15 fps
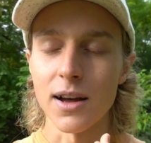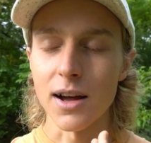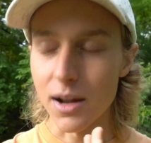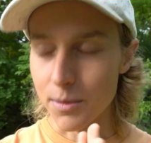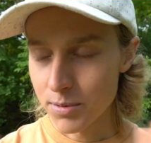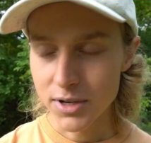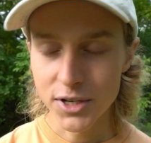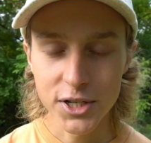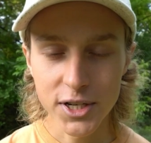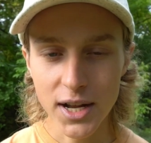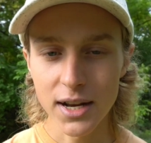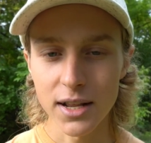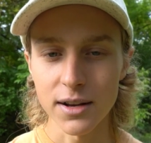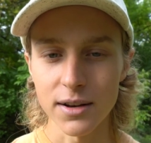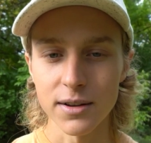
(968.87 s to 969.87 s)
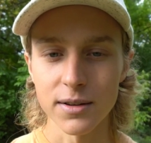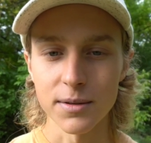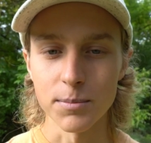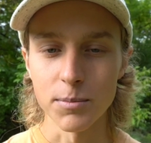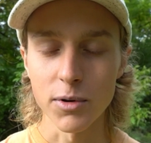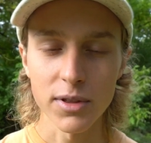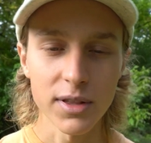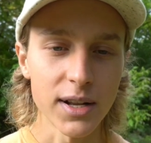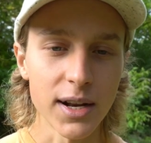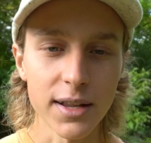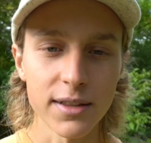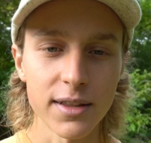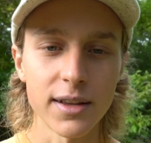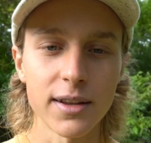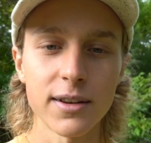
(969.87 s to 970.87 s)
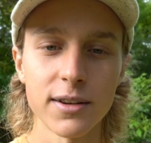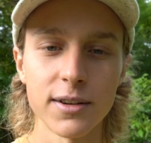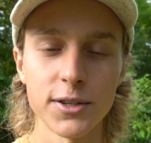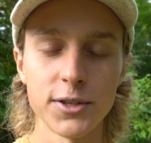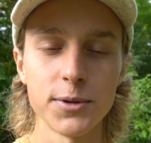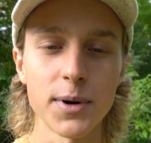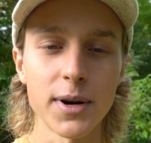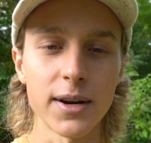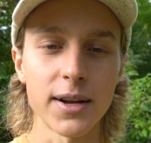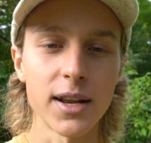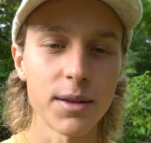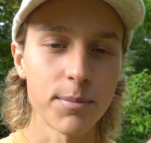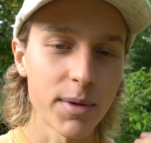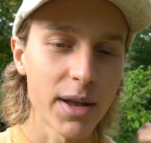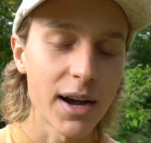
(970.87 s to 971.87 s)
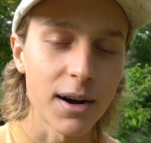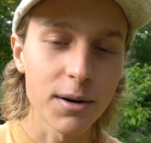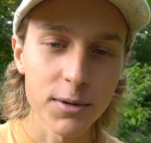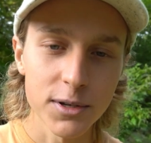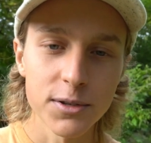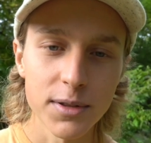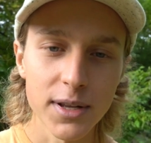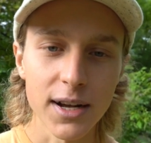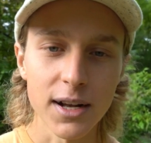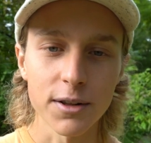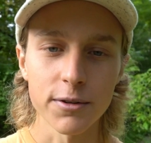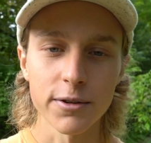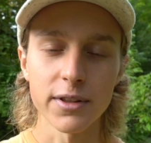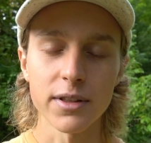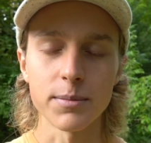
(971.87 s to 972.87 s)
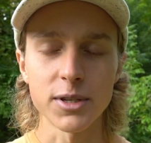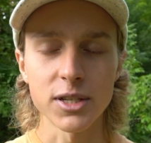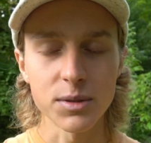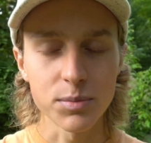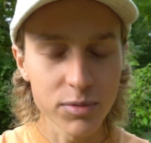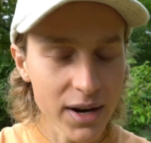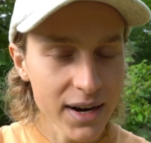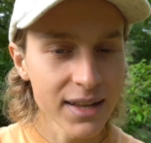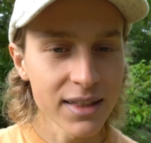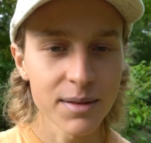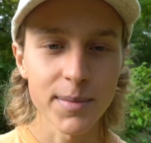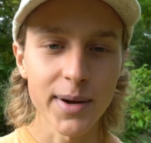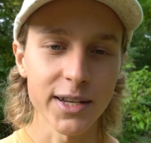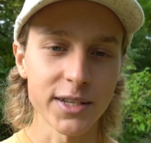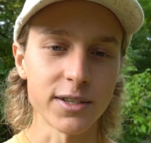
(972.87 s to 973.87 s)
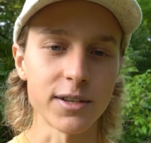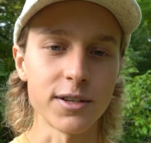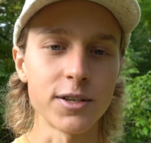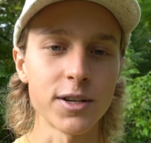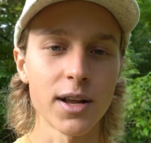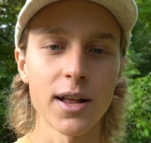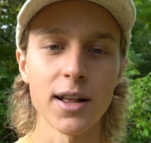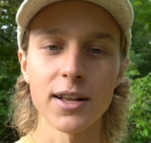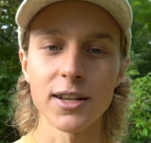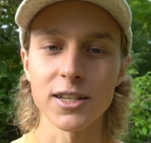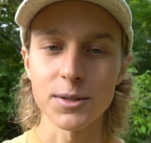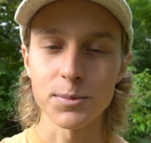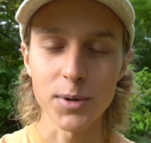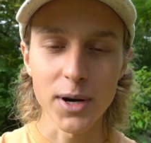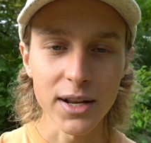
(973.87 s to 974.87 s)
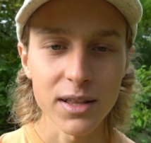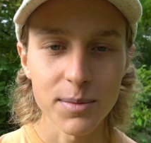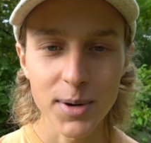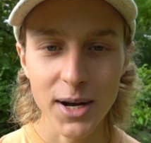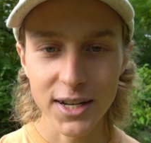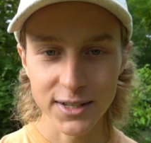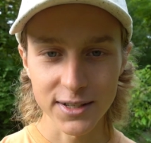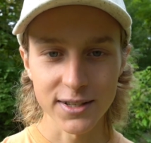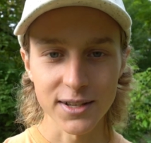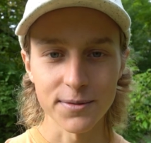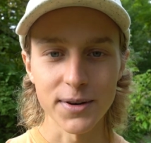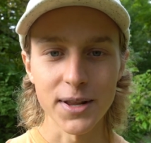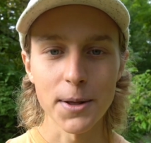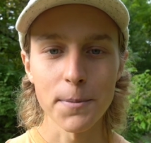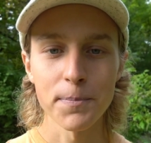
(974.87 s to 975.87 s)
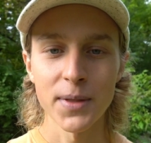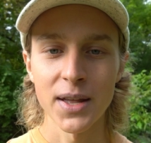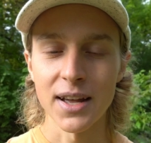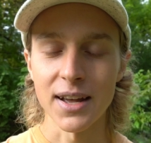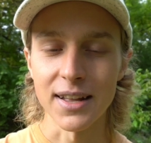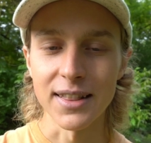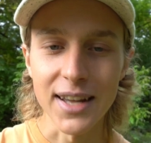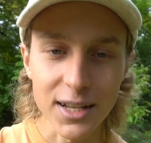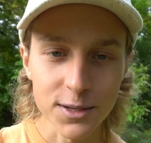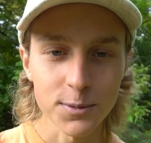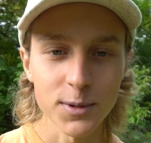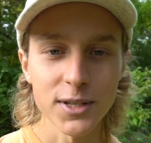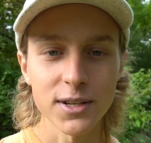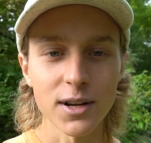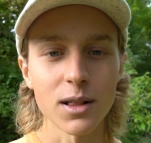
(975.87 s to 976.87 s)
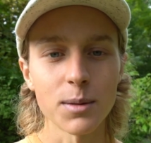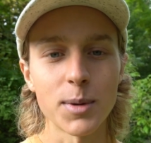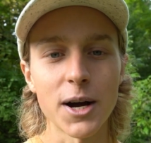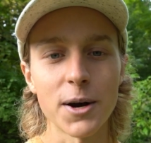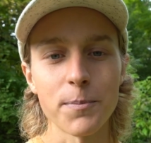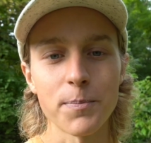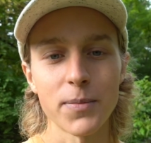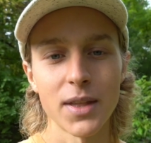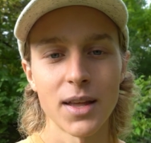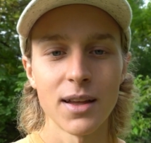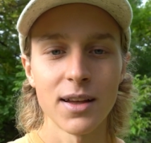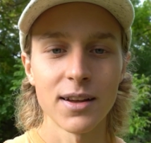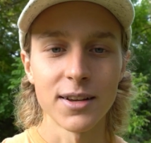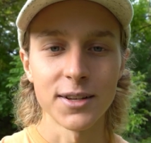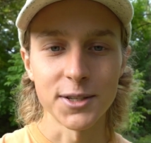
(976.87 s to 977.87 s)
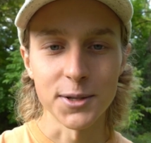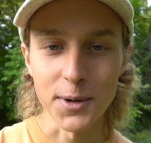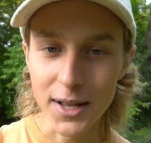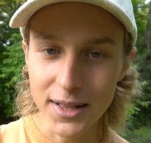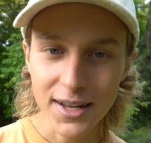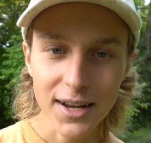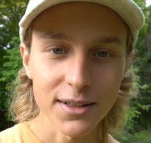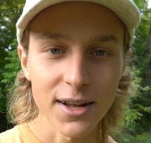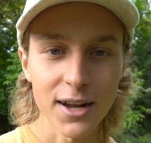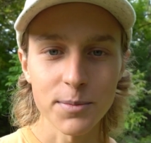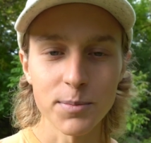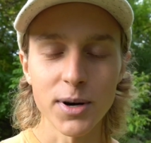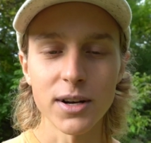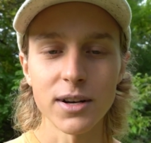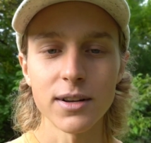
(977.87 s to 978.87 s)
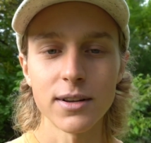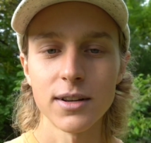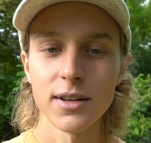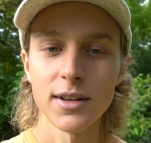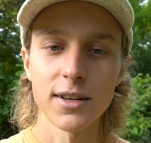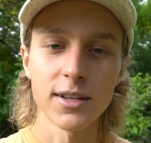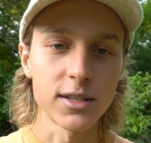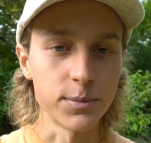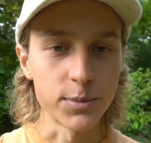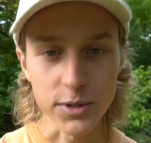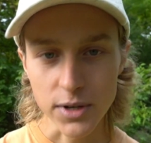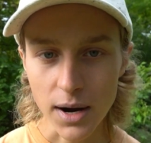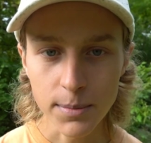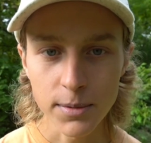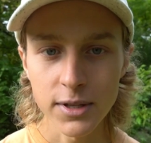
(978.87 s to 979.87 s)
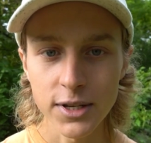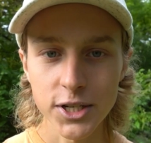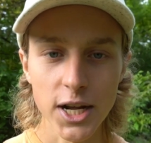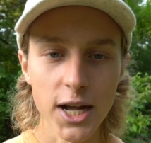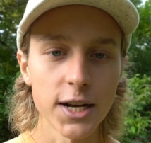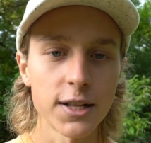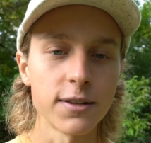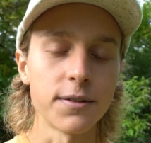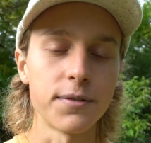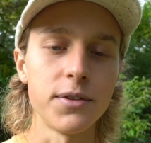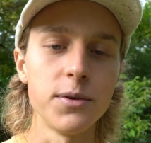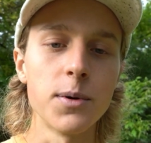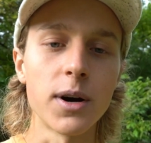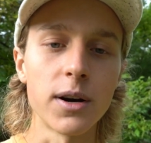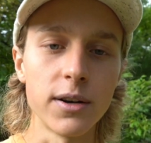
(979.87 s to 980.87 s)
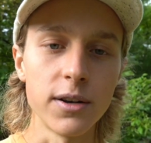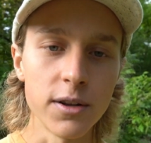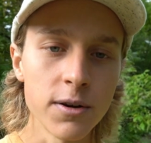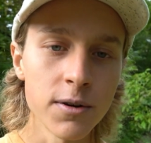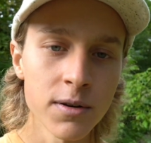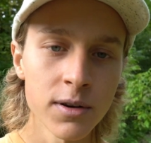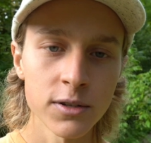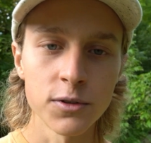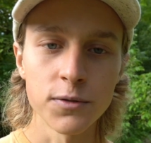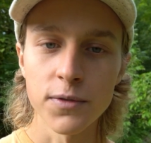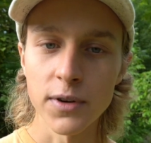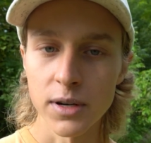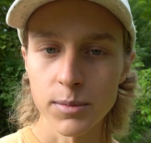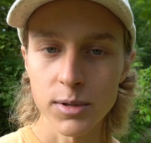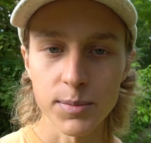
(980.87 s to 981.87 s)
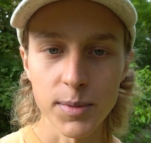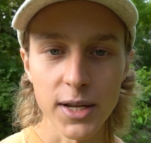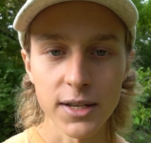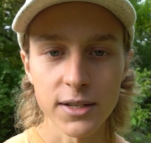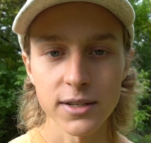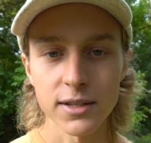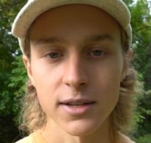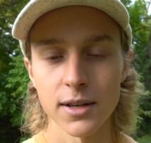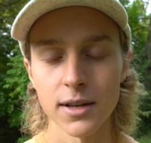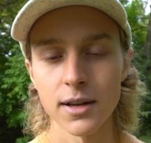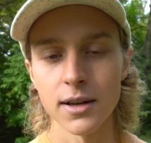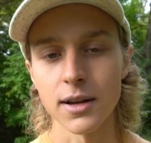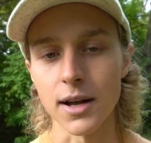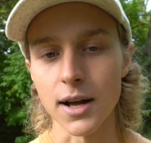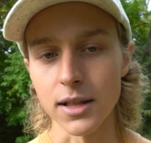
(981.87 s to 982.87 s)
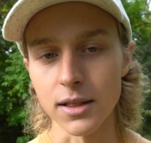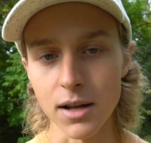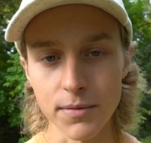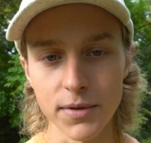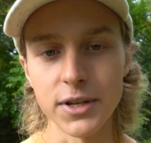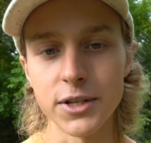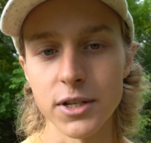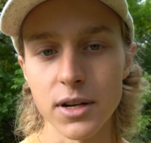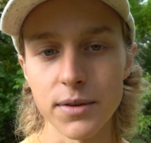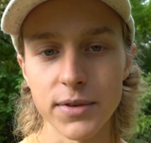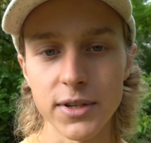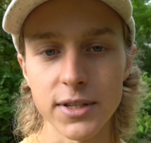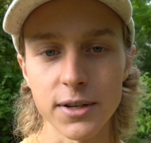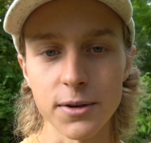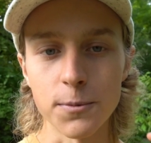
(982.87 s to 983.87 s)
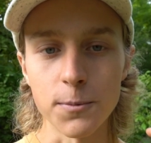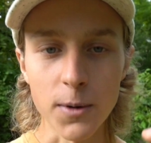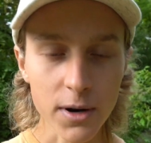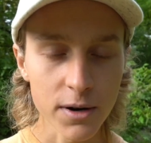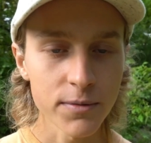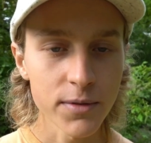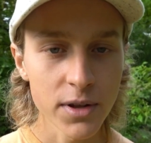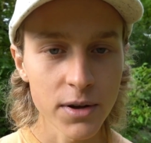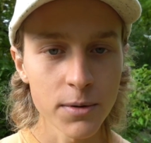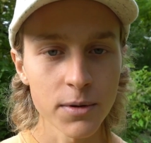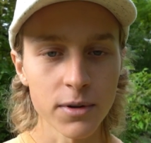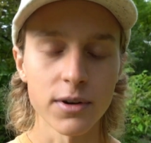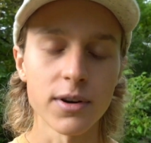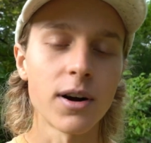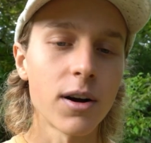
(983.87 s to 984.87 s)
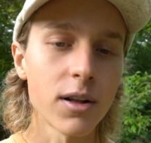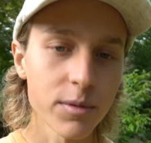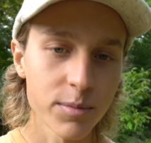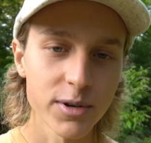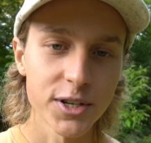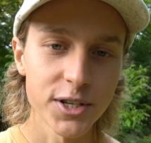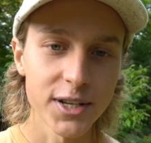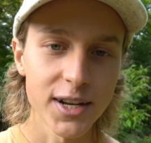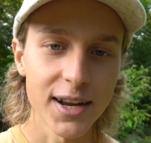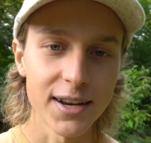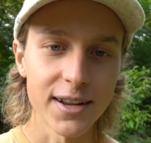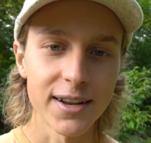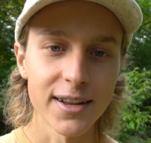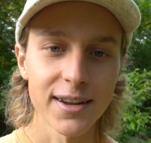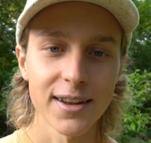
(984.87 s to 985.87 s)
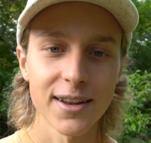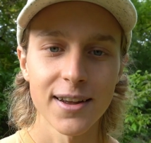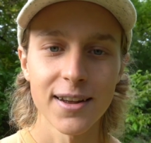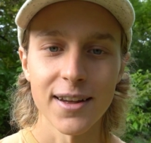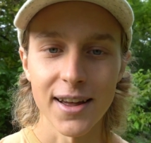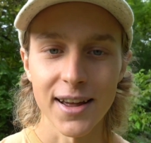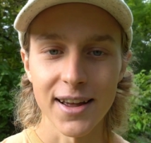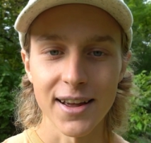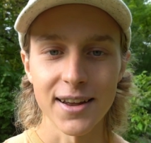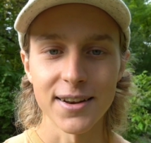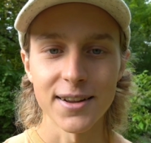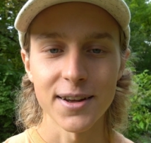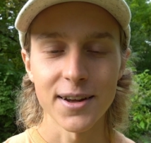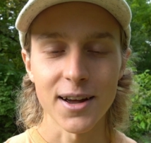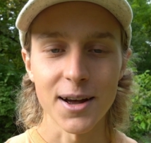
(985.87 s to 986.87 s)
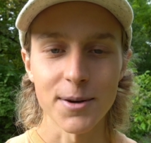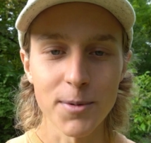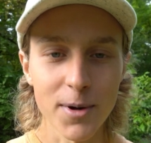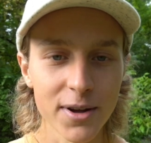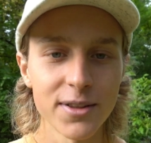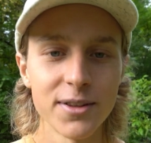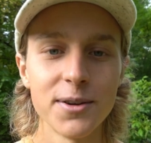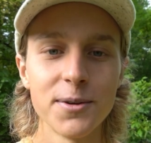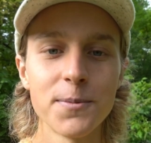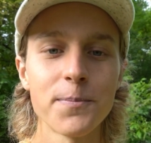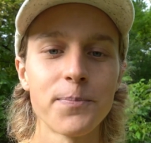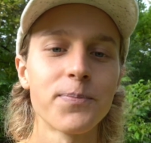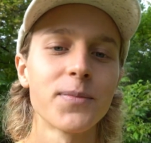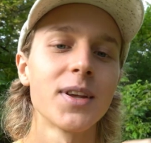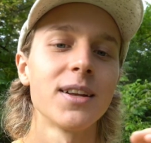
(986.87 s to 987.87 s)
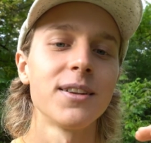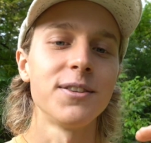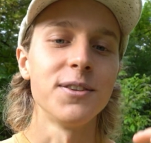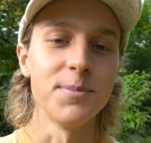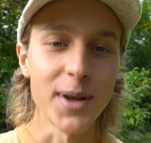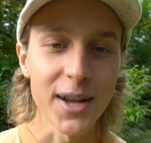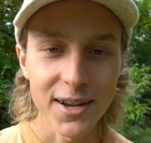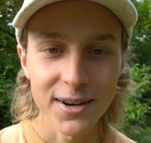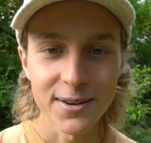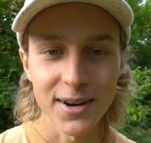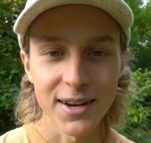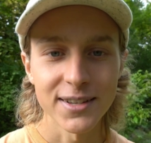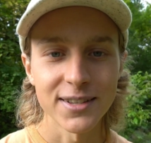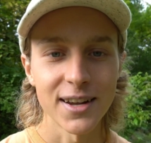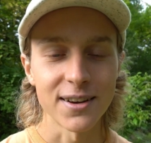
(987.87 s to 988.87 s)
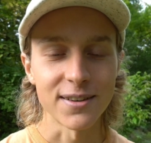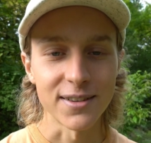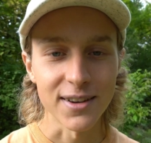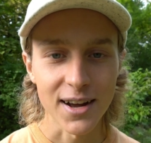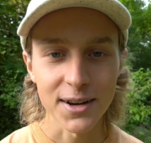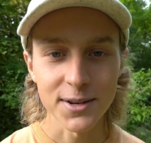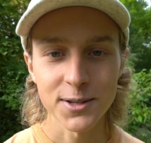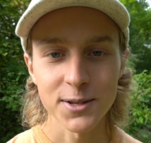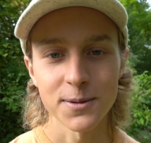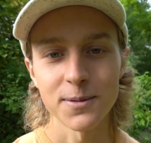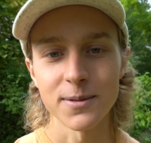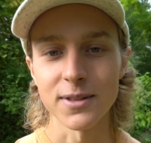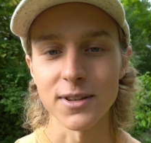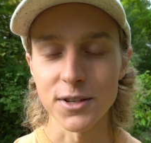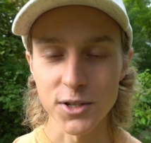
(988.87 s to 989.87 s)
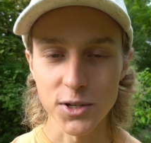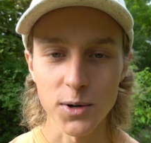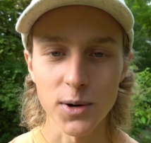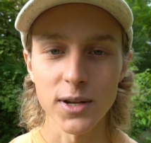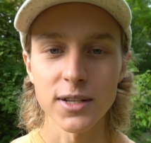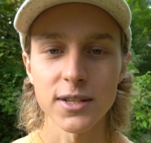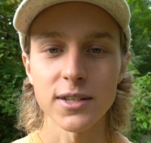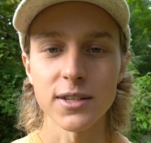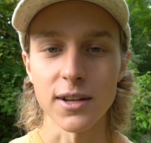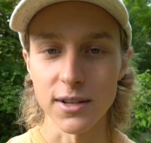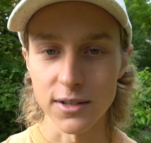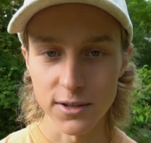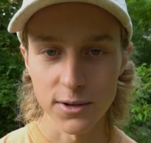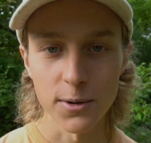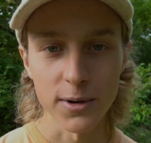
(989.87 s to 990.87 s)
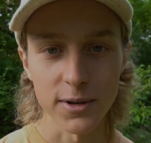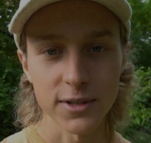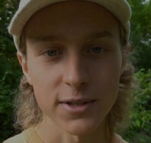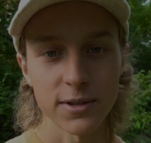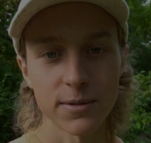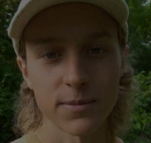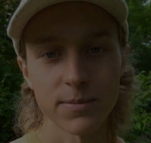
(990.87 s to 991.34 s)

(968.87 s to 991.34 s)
I appreciate it more than anything because you are getting me out into the algorithm, spreading the message, spreading the positivity, and that's what it's all about. So hit that like button, subscribe to the channel if you are new to Freedom Speaks. I love each and every single one of you. You're all appreciated, and I want you to make it a great day or not. The choice is yours.